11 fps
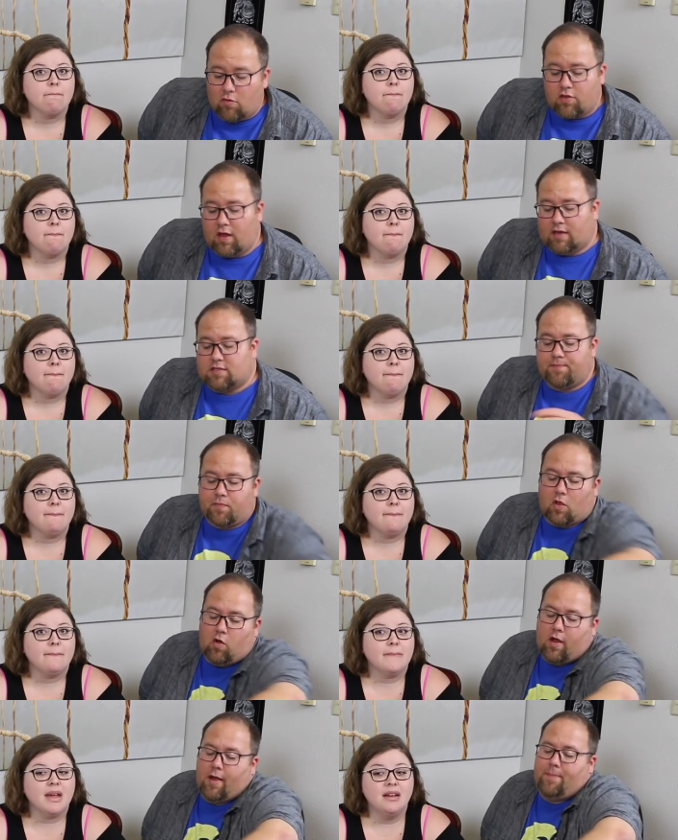Speaker 1: more things.
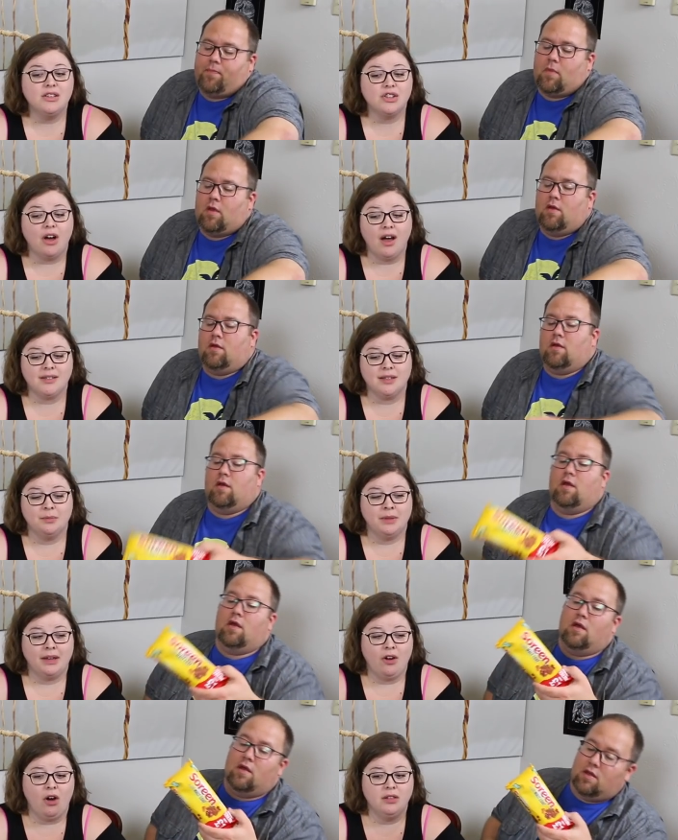Okay.
Speaker 2: This is awesome.
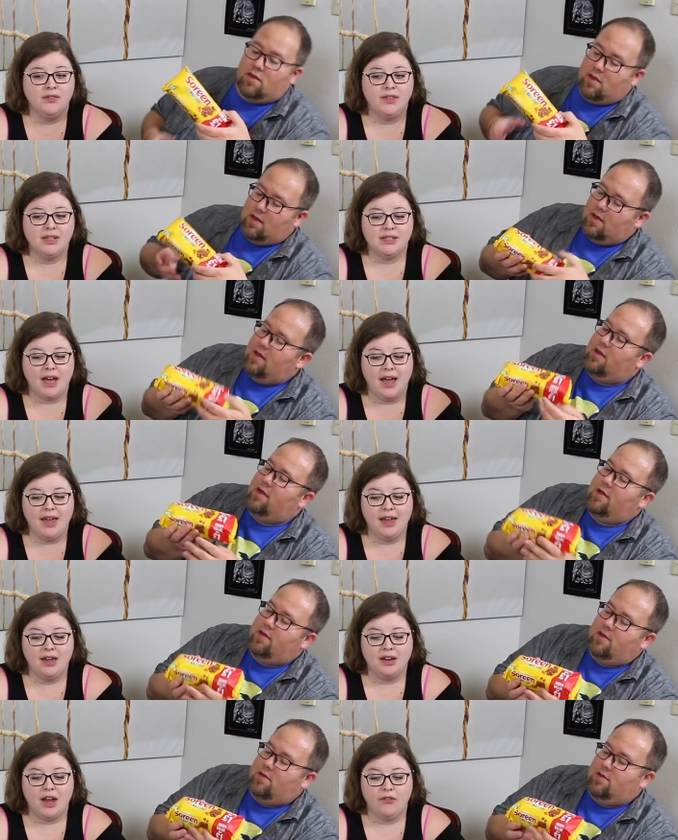Like all of this,
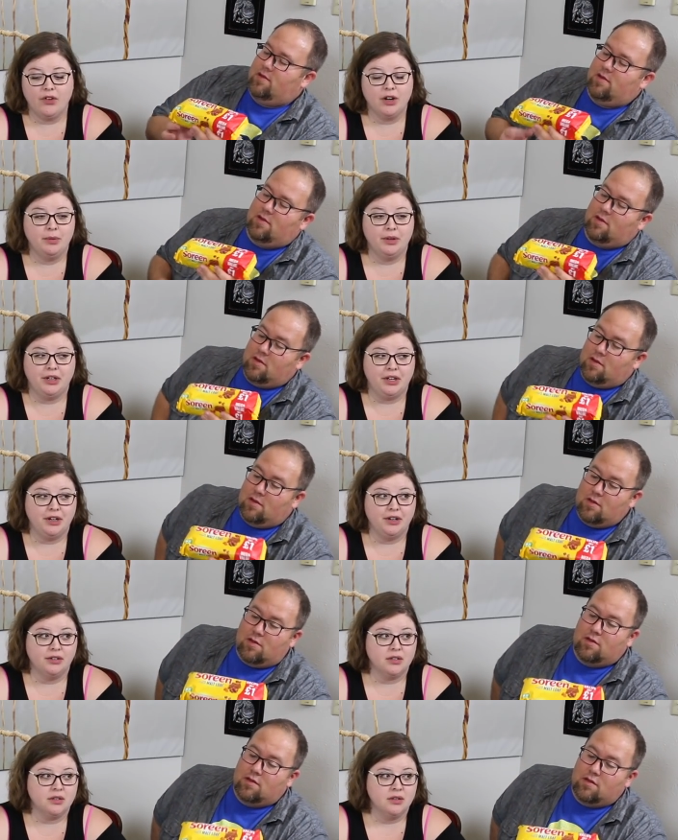I never in a million
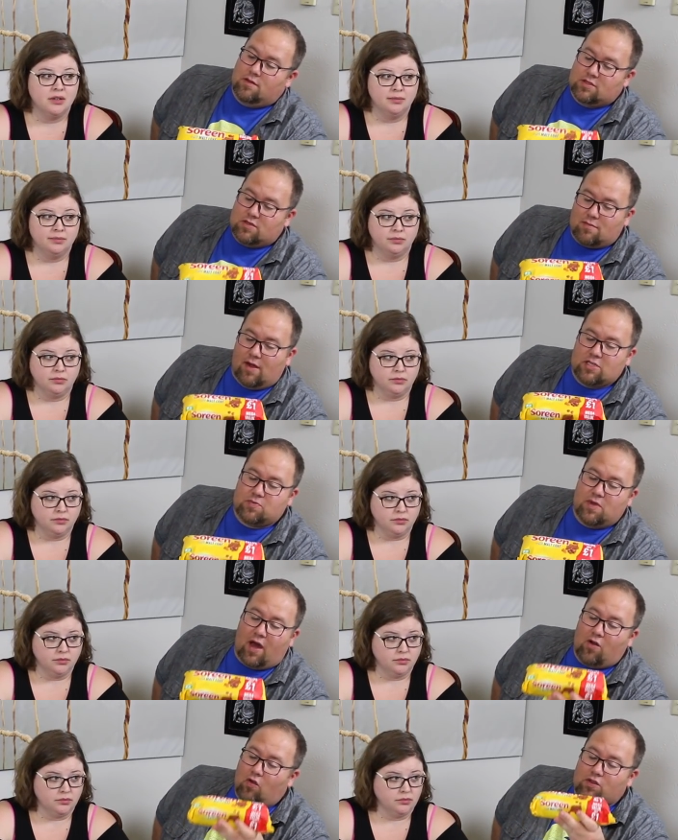years.
Speaker 1: This reminds me,
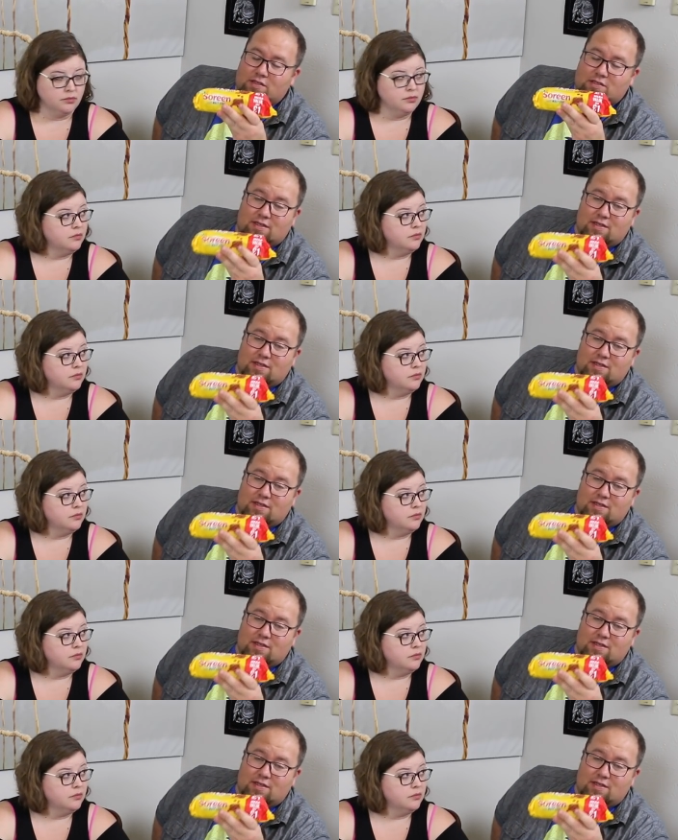I don't know what this